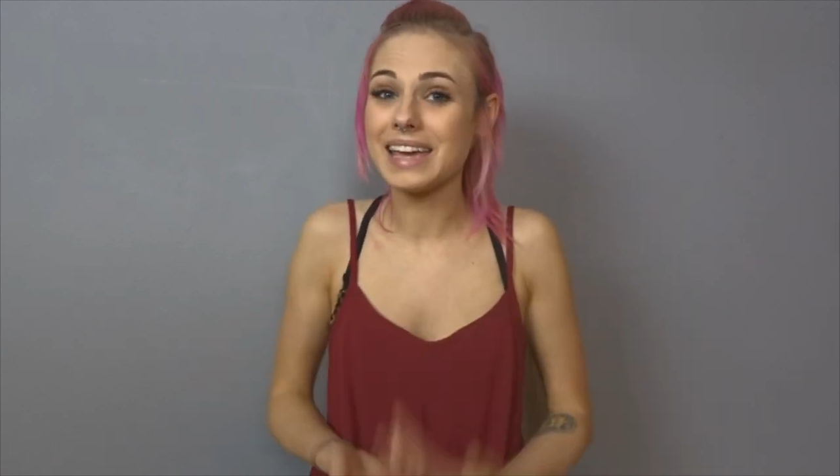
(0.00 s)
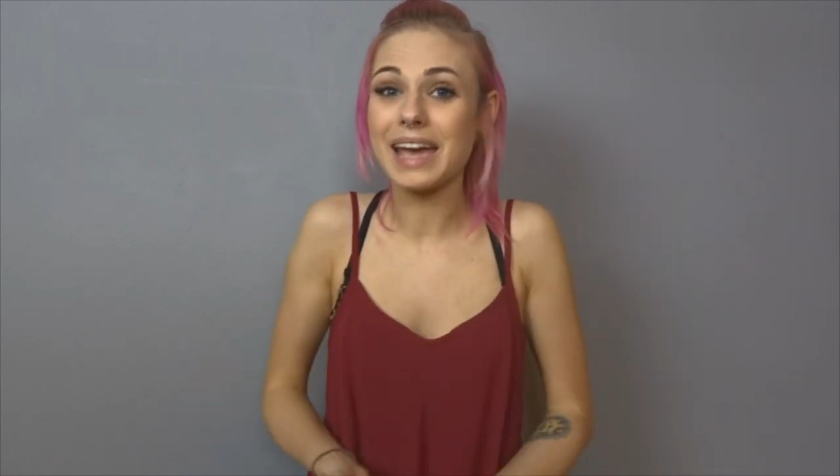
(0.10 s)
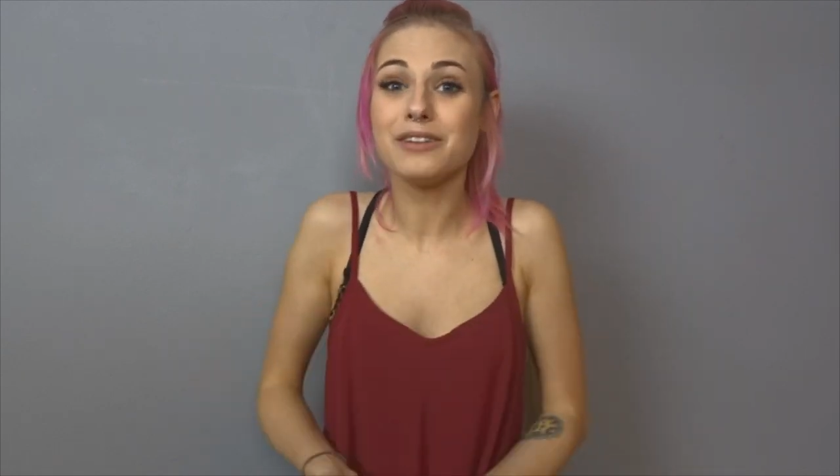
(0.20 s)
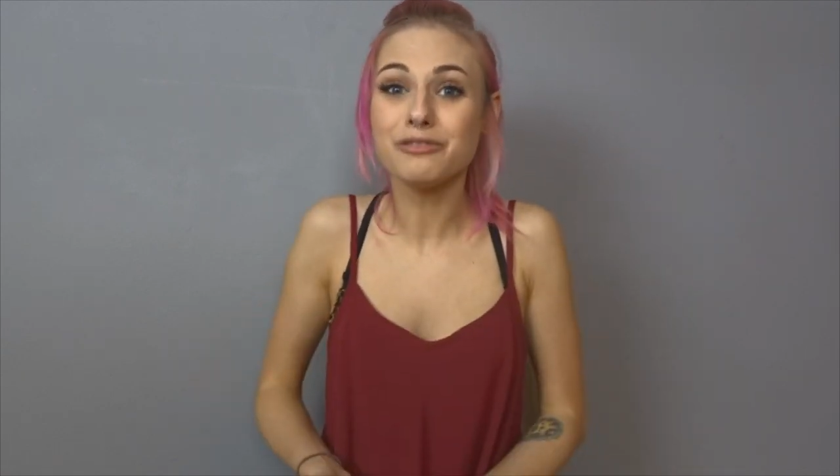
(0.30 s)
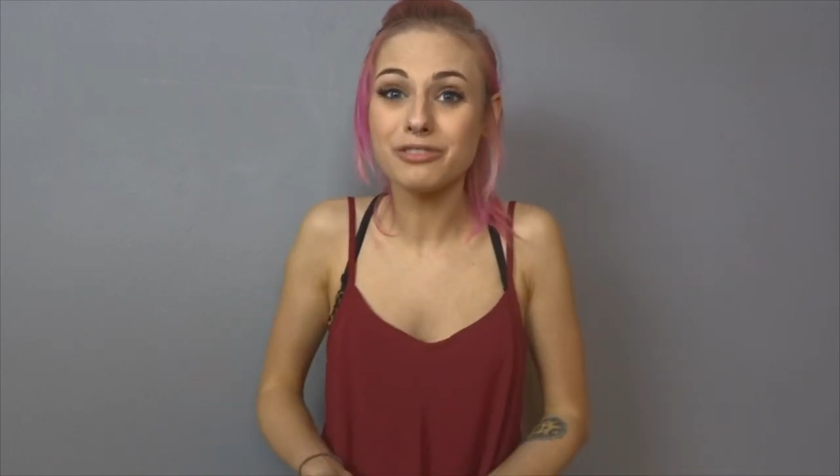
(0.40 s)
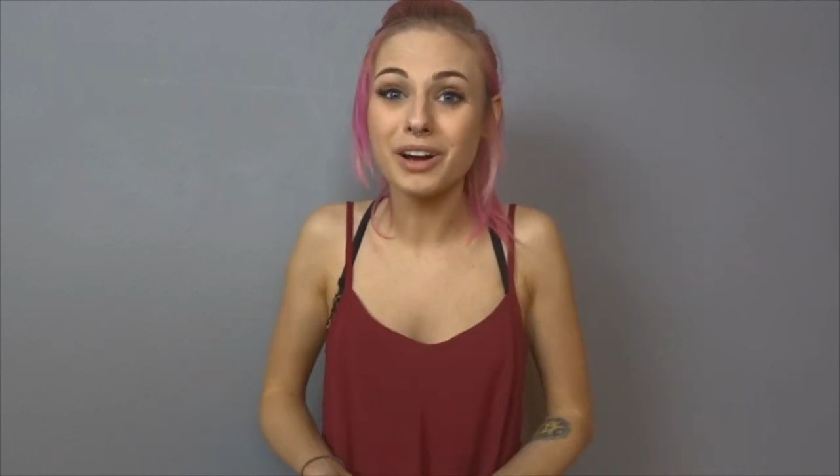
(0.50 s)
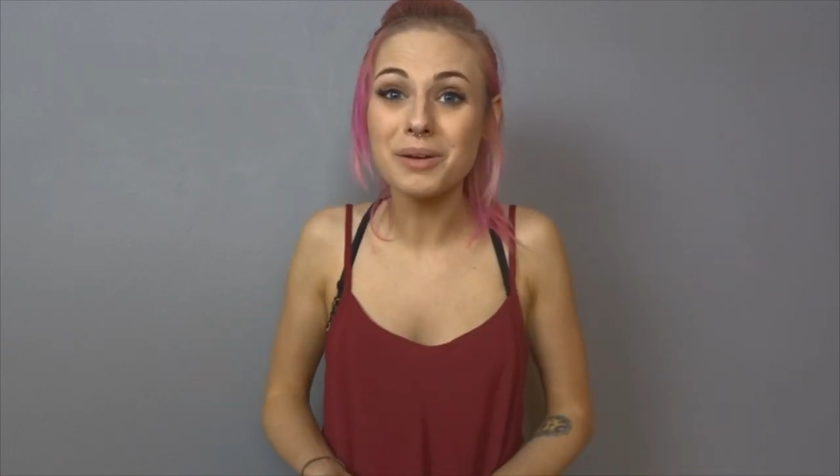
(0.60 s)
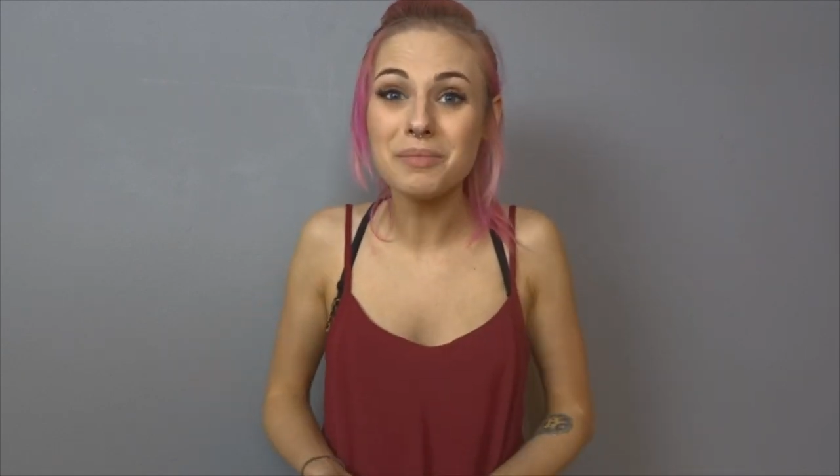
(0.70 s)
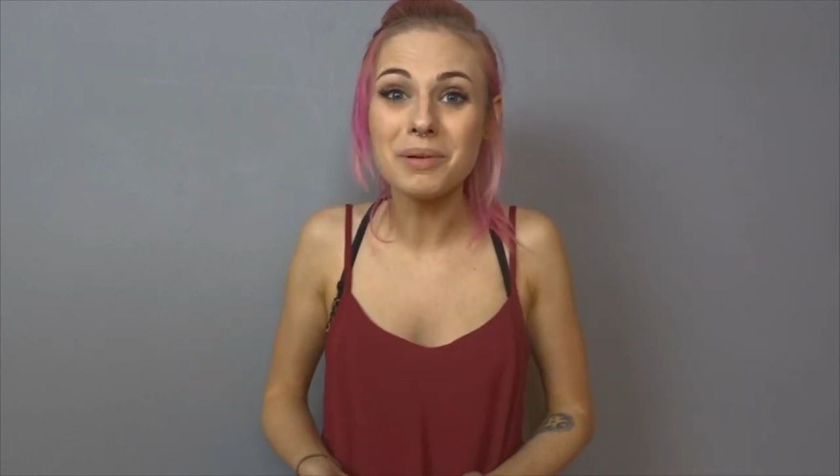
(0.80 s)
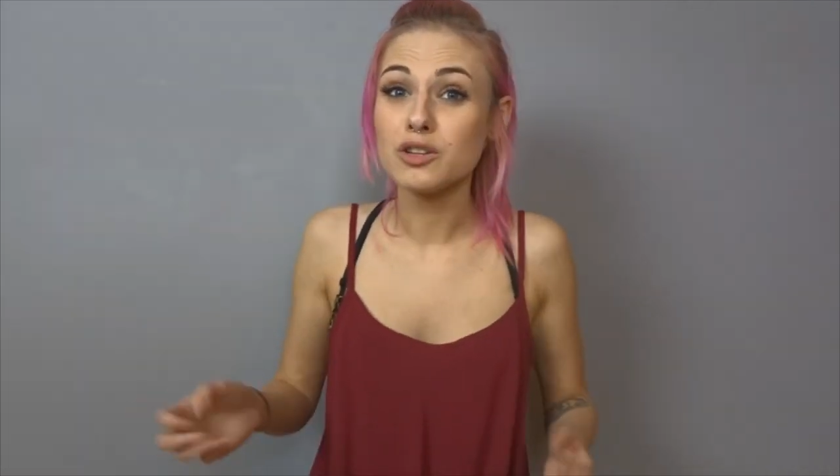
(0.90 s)
gain
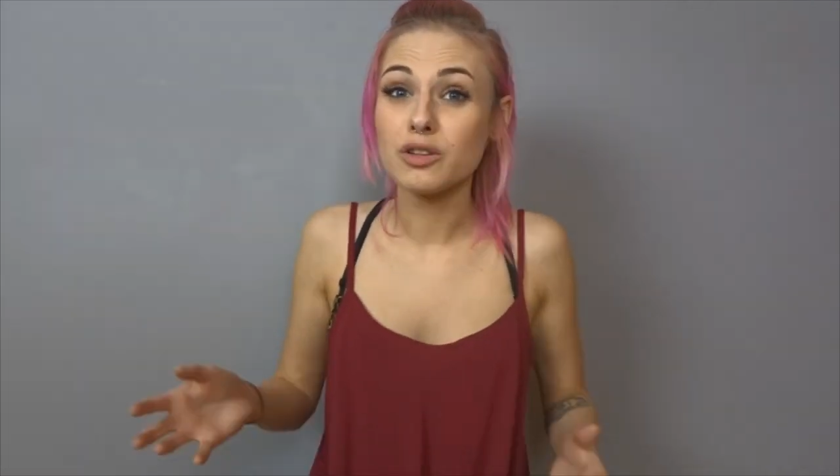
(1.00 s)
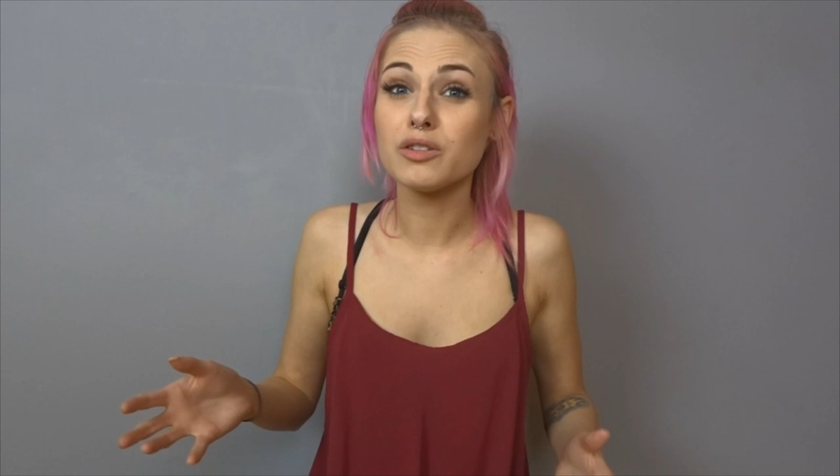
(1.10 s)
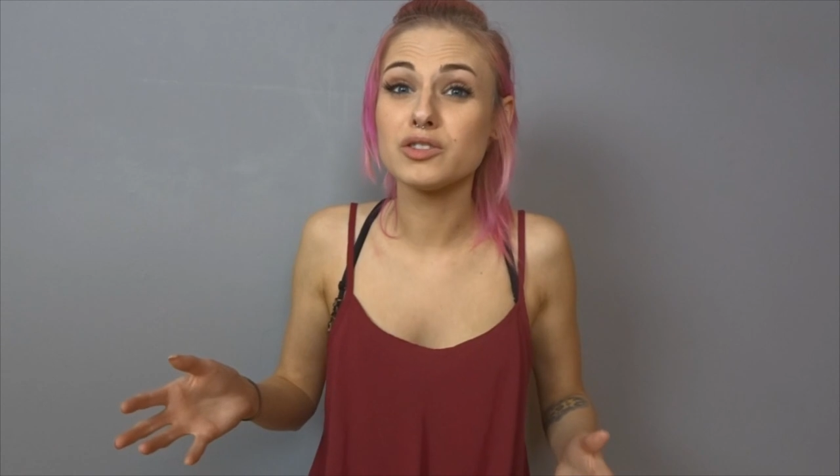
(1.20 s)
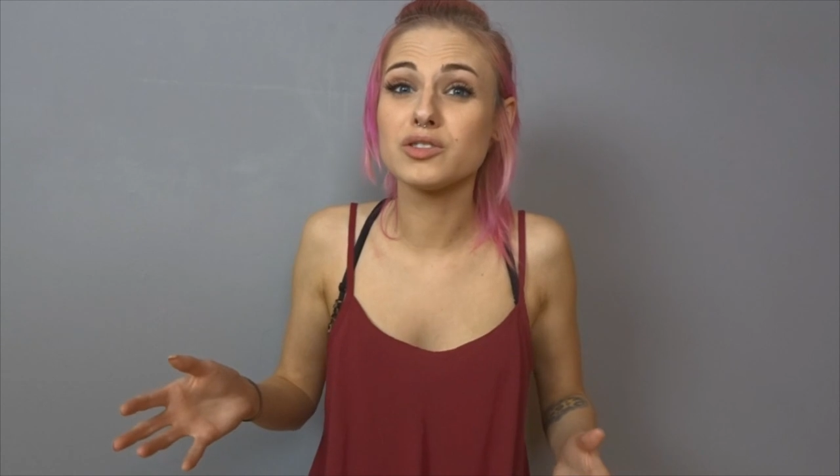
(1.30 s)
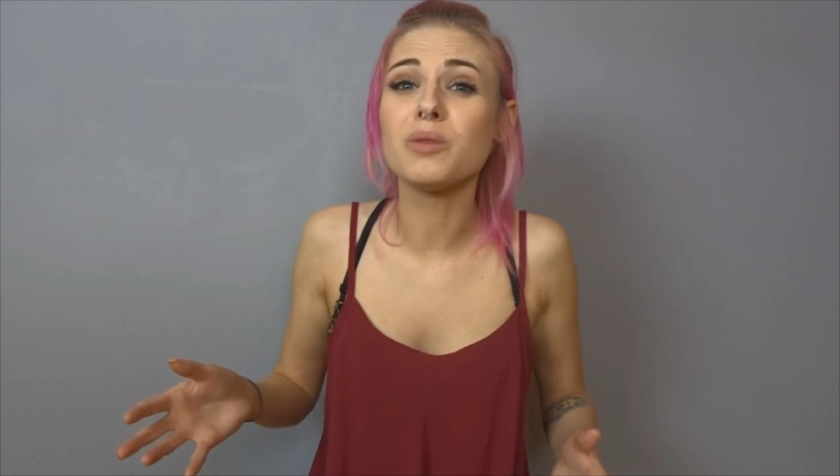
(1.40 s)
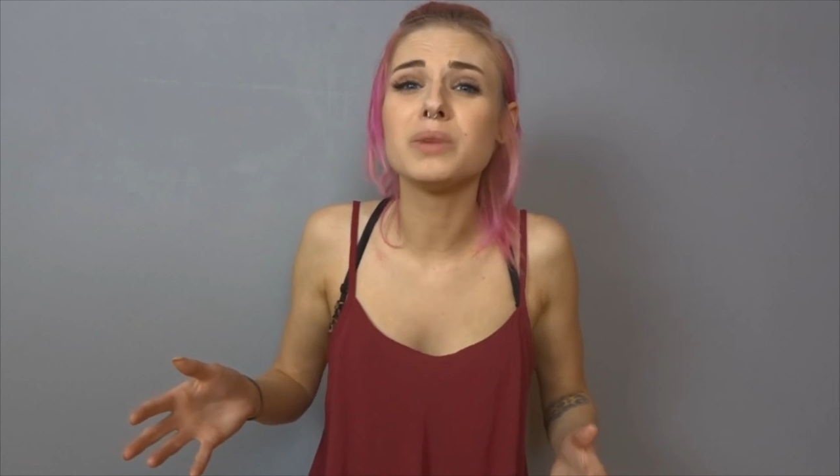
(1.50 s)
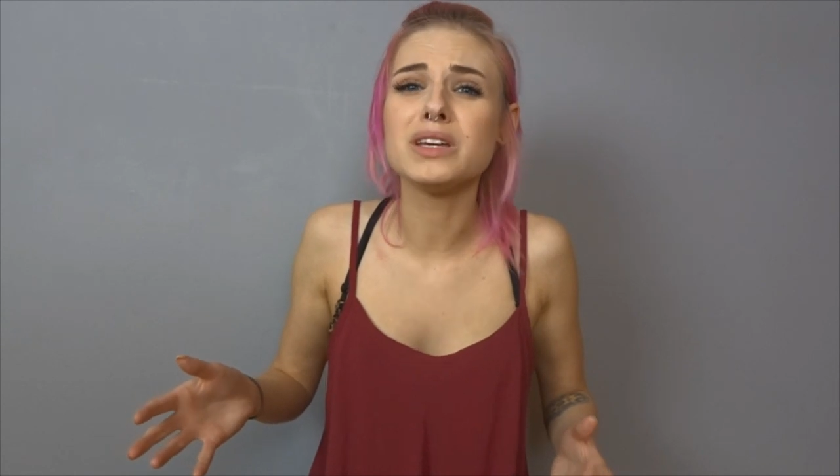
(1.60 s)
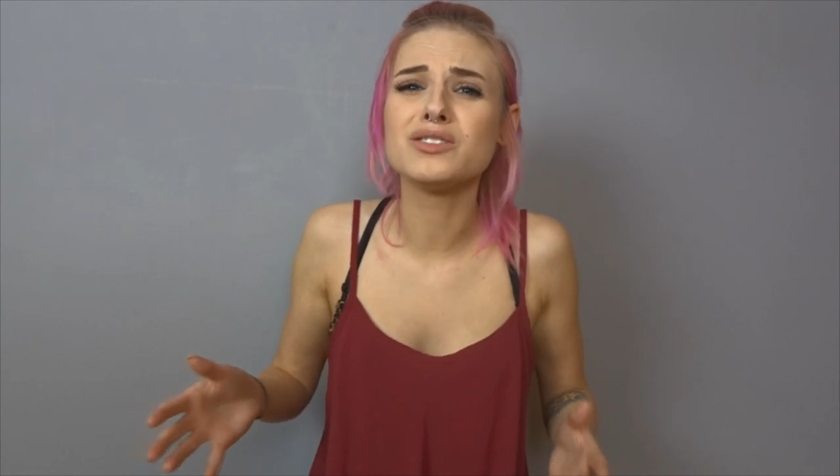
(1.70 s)
from. There are so many